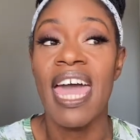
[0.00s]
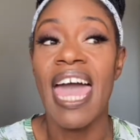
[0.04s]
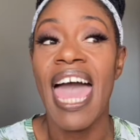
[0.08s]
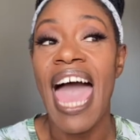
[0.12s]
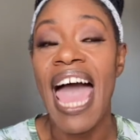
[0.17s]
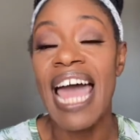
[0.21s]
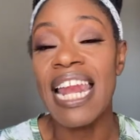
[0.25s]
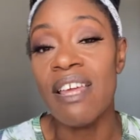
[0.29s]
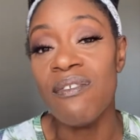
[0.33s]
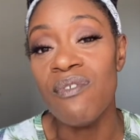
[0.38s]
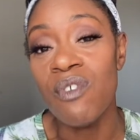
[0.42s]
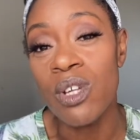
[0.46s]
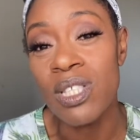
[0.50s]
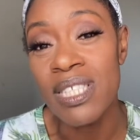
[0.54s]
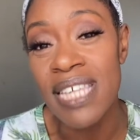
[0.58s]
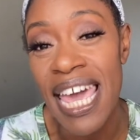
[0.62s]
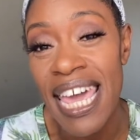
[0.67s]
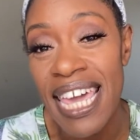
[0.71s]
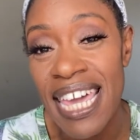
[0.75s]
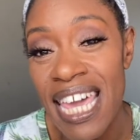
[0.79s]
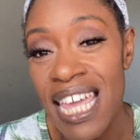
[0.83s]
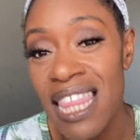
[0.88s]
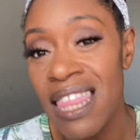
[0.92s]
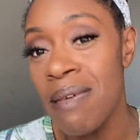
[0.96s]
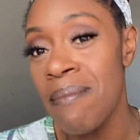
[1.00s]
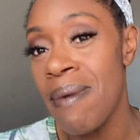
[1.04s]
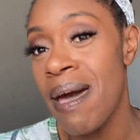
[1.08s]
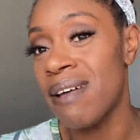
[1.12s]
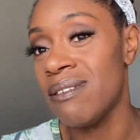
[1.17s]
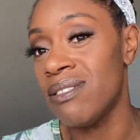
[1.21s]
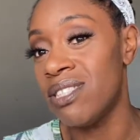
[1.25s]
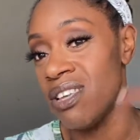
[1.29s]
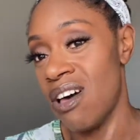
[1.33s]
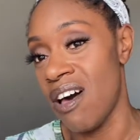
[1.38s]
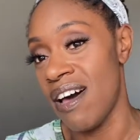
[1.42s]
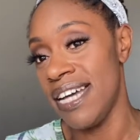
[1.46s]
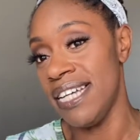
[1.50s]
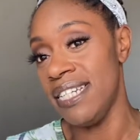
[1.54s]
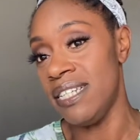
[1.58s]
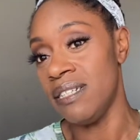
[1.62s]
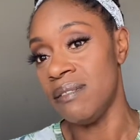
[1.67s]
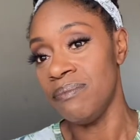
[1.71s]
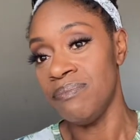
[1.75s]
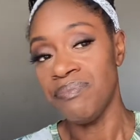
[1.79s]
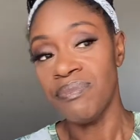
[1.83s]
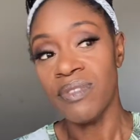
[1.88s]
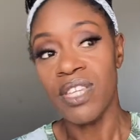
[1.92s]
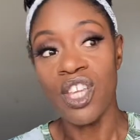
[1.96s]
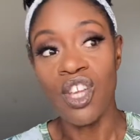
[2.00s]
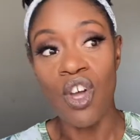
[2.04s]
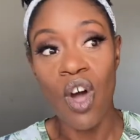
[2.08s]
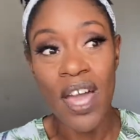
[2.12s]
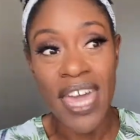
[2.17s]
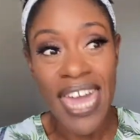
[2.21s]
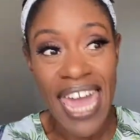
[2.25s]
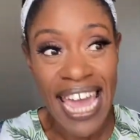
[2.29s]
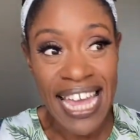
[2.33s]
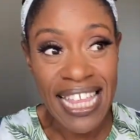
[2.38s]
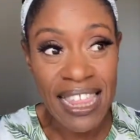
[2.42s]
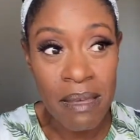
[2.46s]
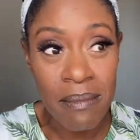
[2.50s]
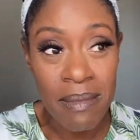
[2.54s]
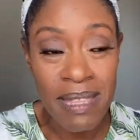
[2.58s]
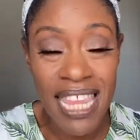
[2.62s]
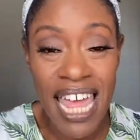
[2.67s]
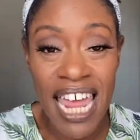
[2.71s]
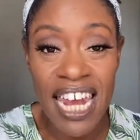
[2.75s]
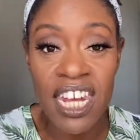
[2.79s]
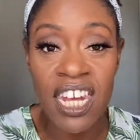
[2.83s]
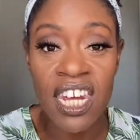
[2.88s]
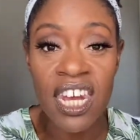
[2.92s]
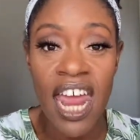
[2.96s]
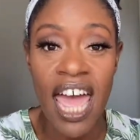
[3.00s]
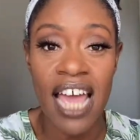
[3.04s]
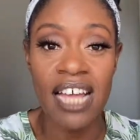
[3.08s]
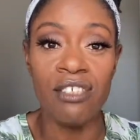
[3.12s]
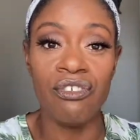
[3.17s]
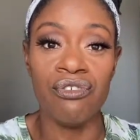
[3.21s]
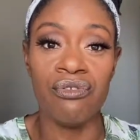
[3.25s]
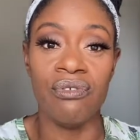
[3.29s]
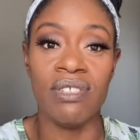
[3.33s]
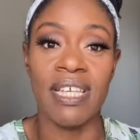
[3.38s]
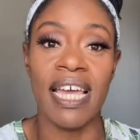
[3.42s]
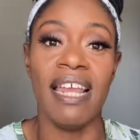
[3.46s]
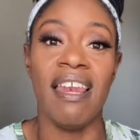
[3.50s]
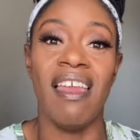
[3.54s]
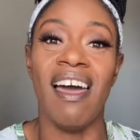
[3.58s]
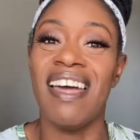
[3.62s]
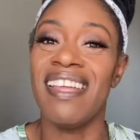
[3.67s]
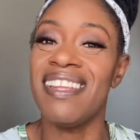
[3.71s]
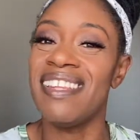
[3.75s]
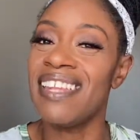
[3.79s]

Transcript: And if you're taking them outside, you're getting them in that natural daylight.